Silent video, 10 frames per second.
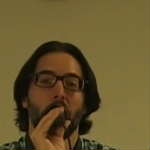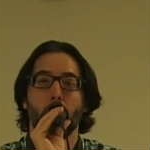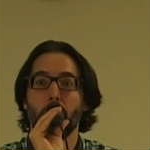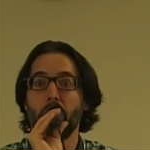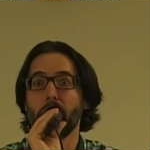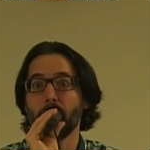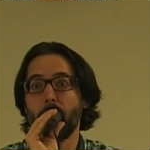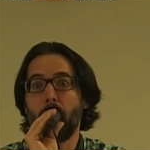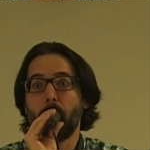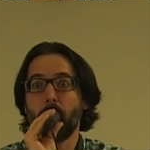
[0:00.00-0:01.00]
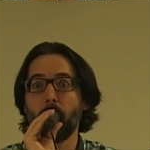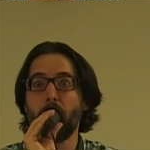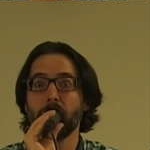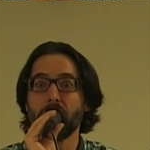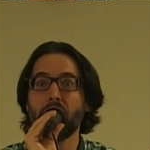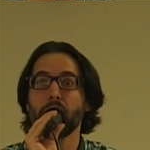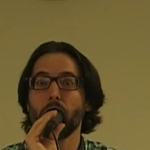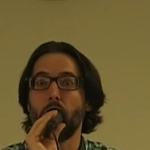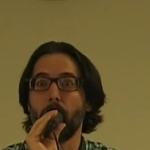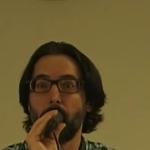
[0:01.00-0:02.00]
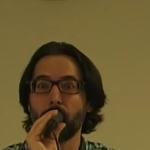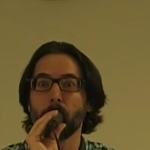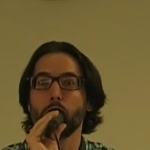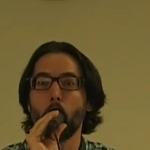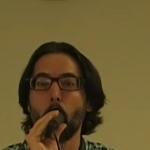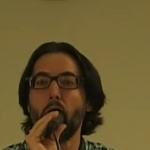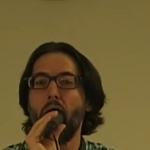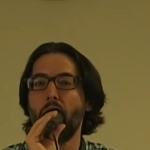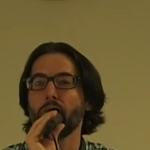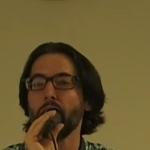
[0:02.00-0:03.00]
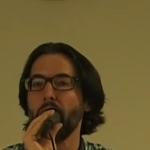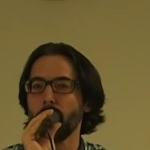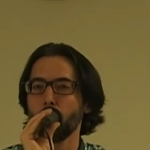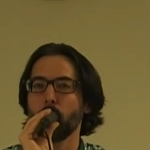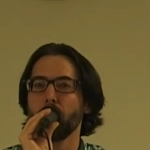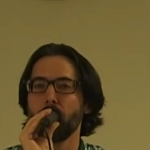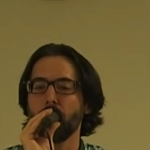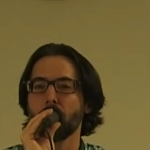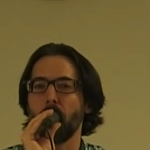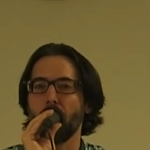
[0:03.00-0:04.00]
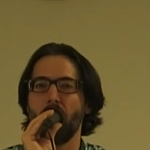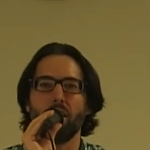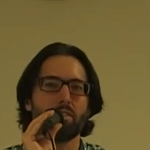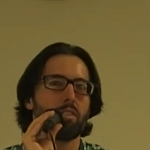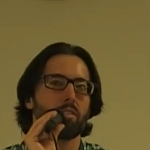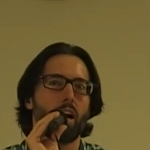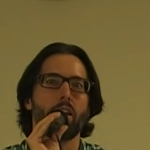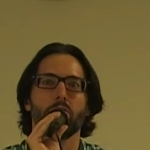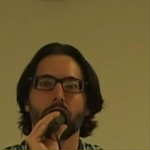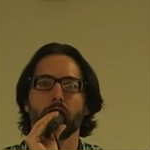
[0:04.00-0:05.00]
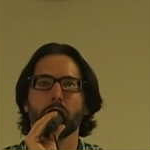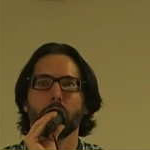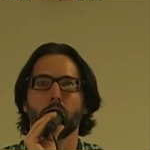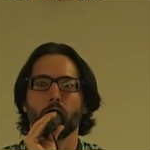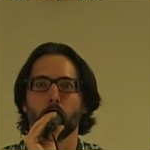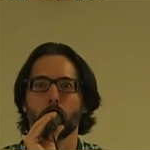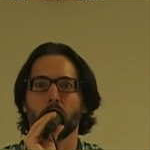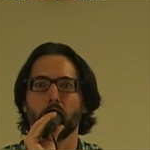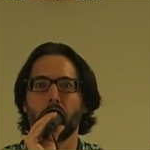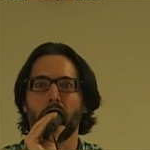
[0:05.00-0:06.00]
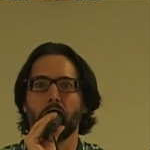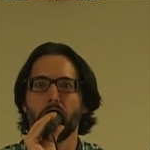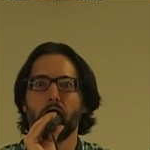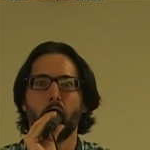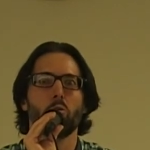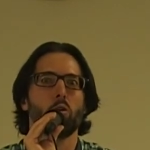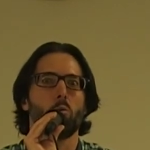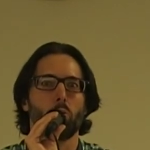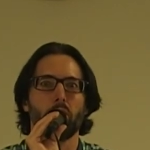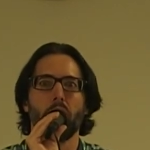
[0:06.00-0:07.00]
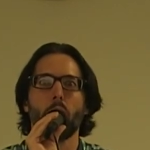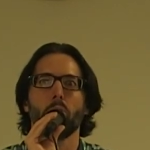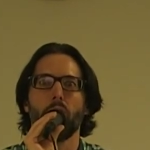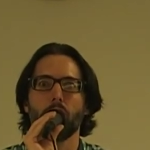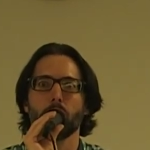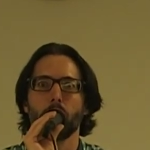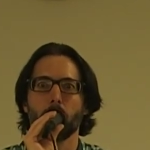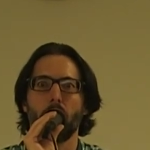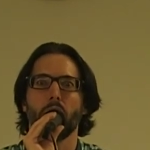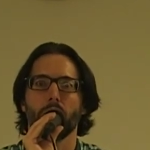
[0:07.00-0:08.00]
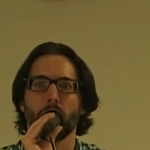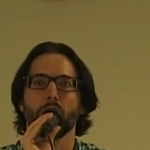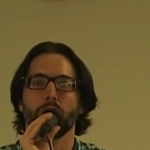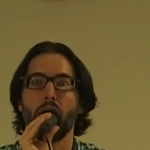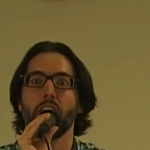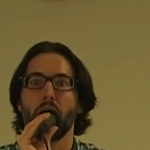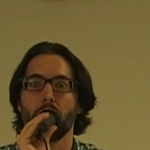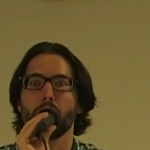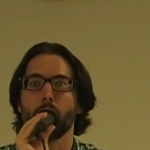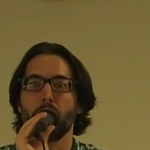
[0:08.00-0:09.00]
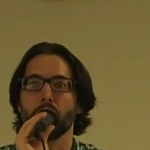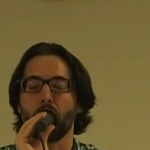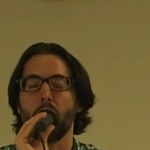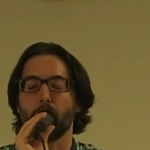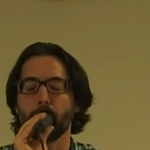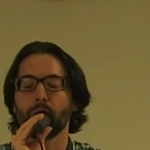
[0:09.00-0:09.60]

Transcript: but yeah, I, am not saying it's, a, I just don't have the expertise on the hunting side of things. Unfortunately, I, I don't get to work in that wheelhouse much, but I'll, I'll find that information out.